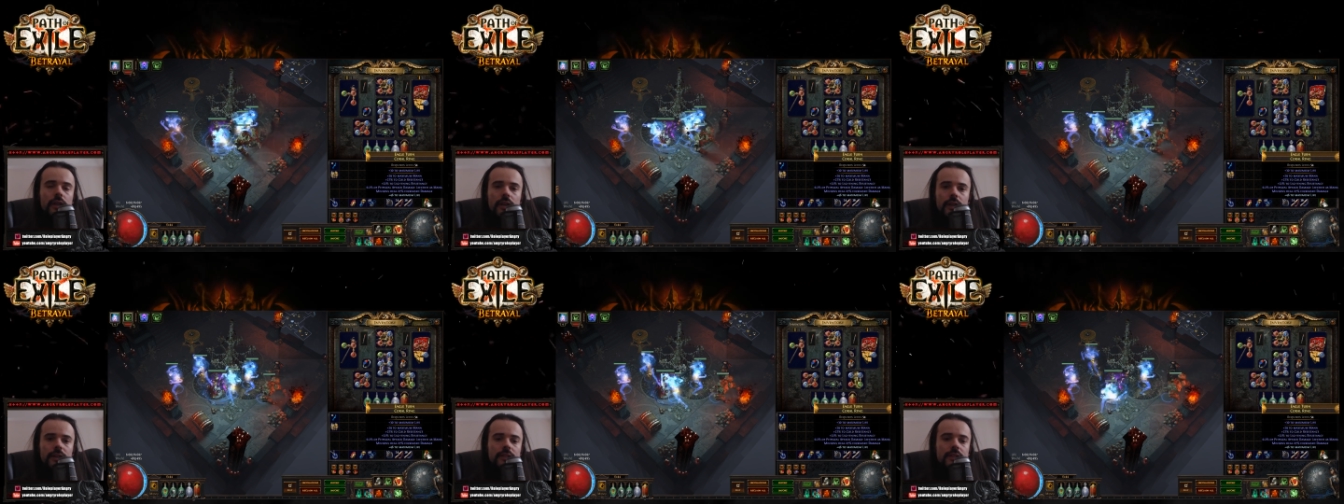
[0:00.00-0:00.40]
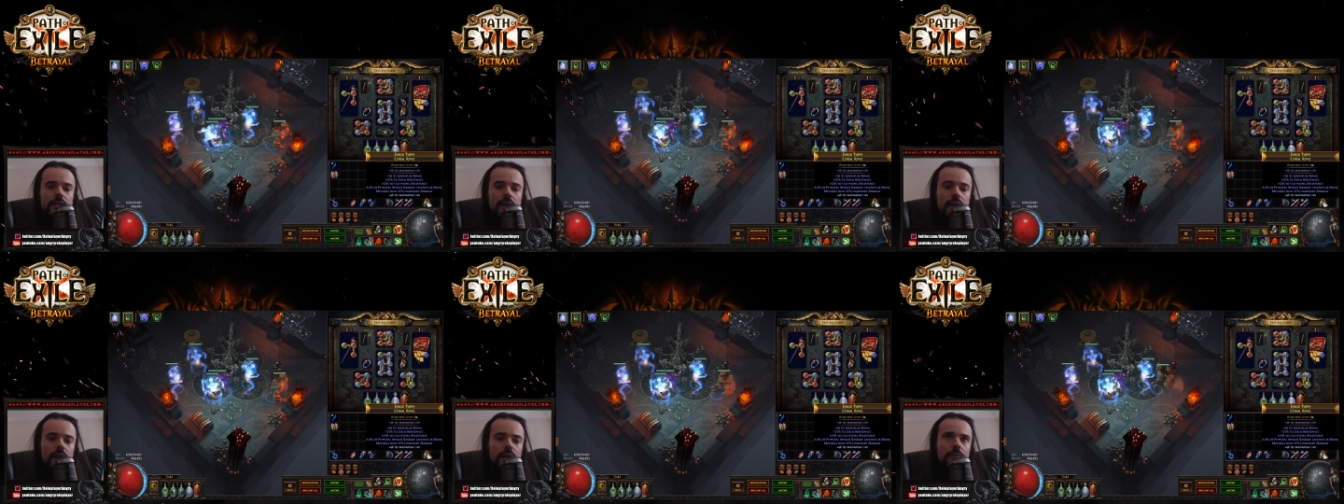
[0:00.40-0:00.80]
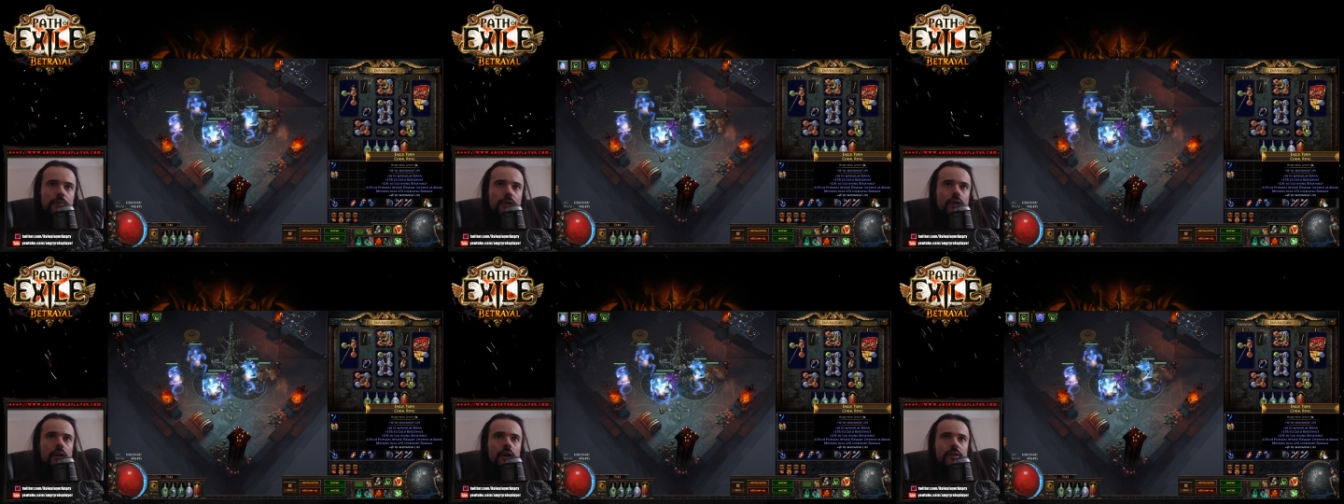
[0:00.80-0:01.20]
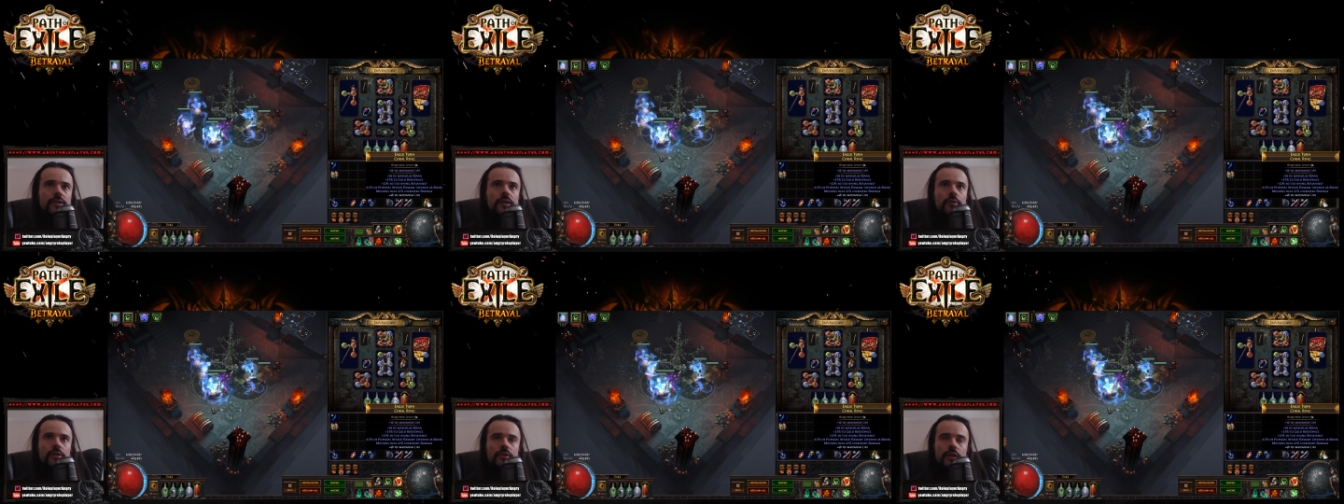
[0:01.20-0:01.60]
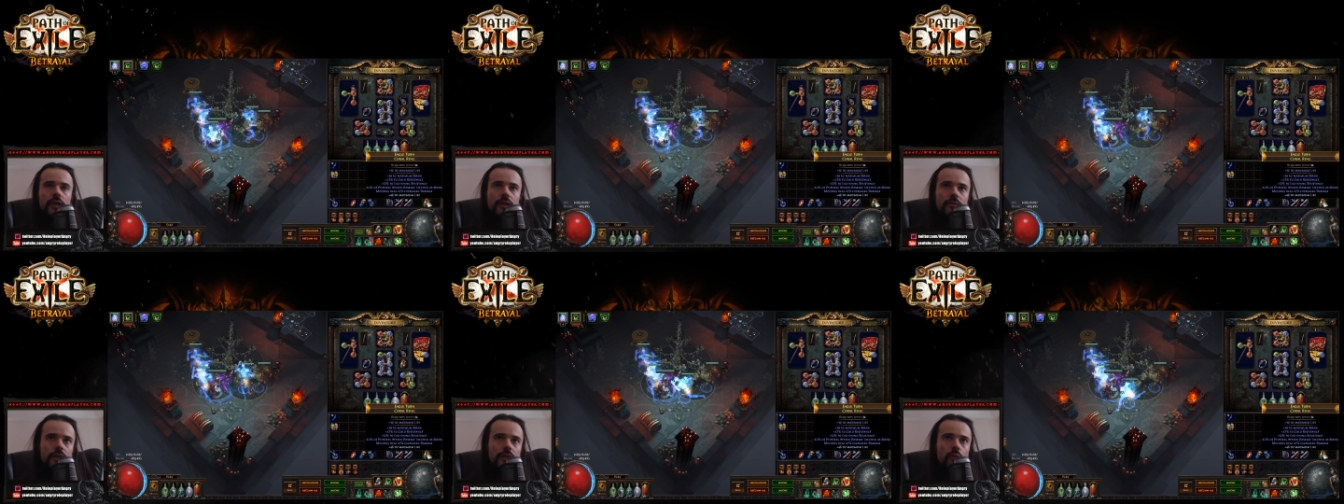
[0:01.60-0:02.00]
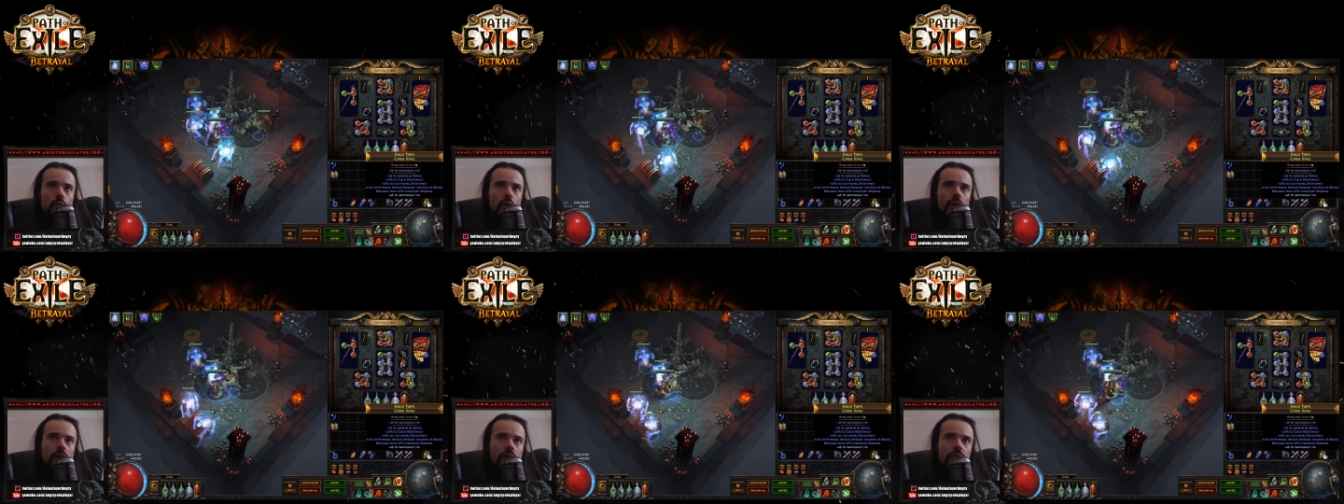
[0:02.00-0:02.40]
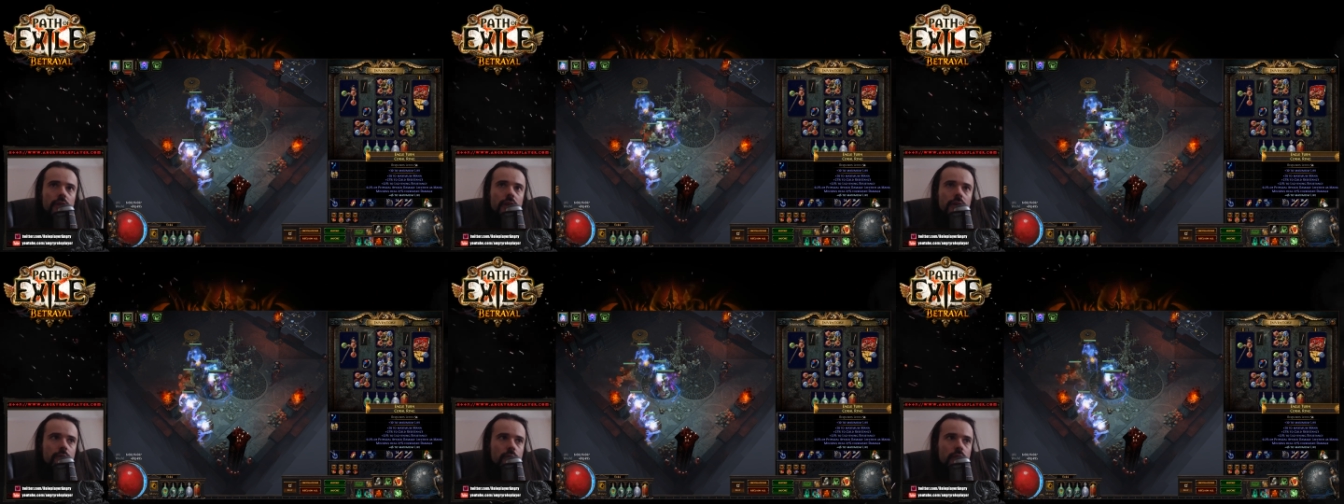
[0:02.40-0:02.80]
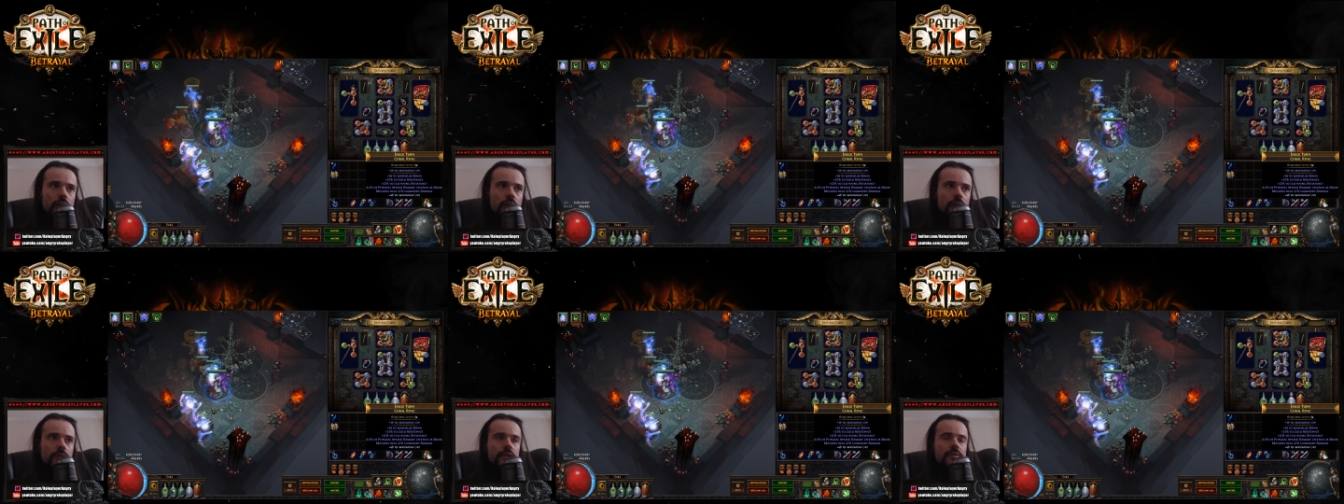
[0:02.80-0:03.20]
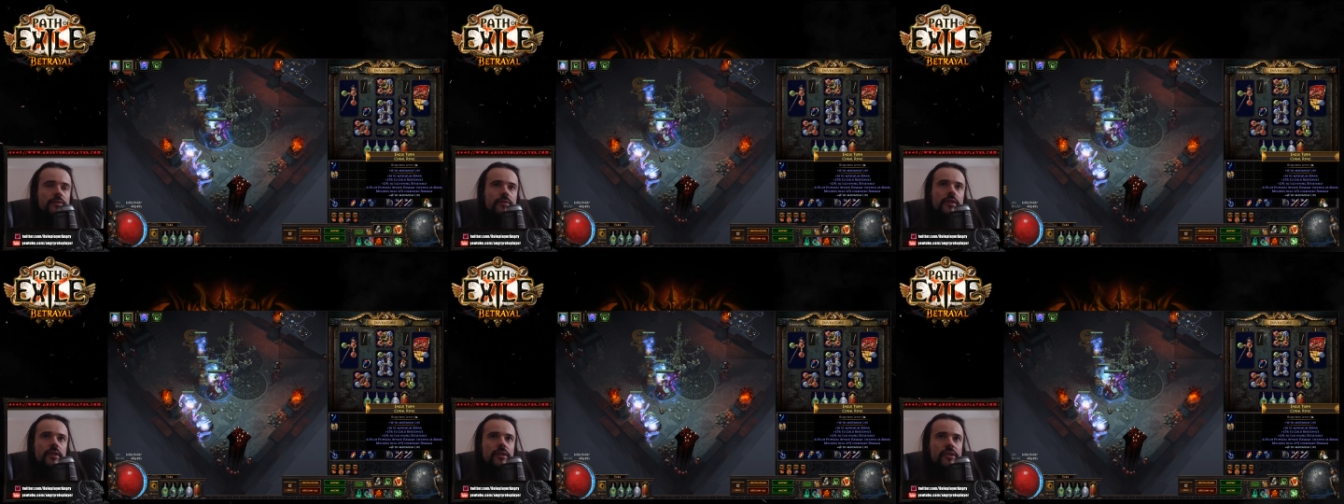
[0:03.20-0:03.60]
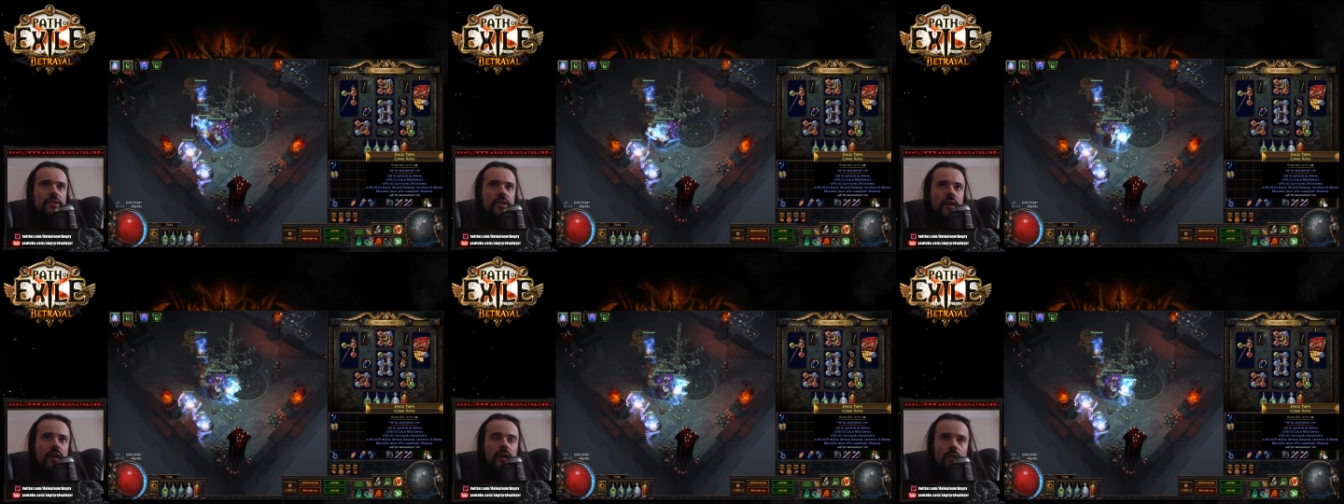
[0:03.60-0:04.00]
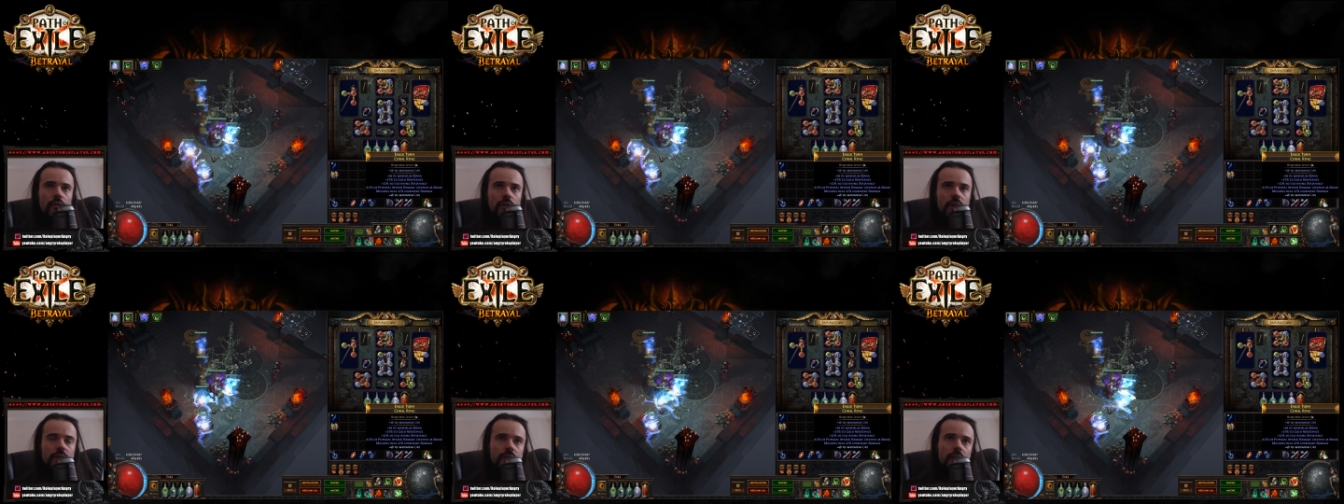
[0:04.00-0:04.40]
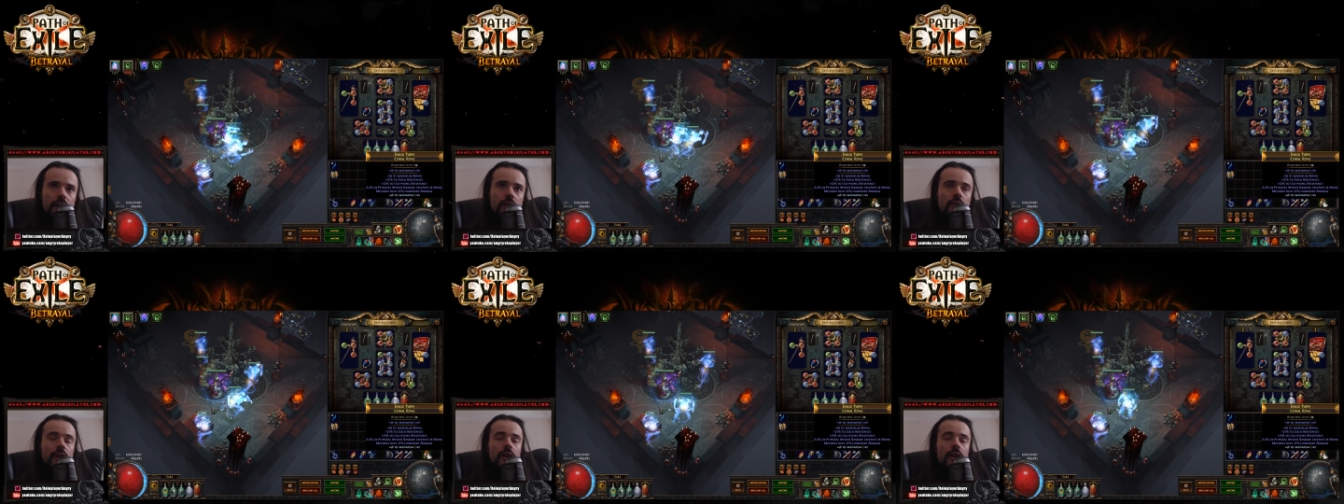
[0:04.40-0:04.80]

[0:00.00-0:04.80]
entirely because I was not even aware that we have these things right now.